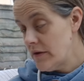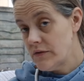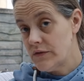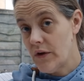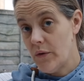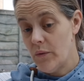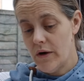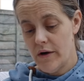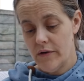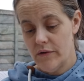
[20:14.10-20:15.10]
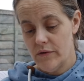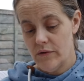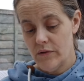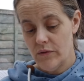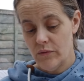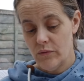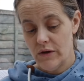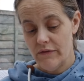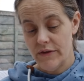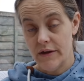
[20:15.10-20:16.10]
So we'll
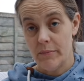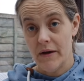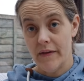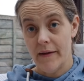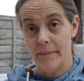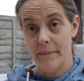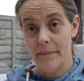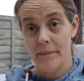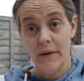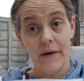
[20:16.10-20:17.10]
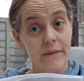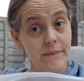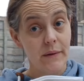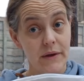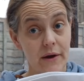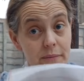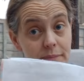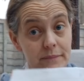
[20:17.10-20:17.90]
have a think about that. But there we go.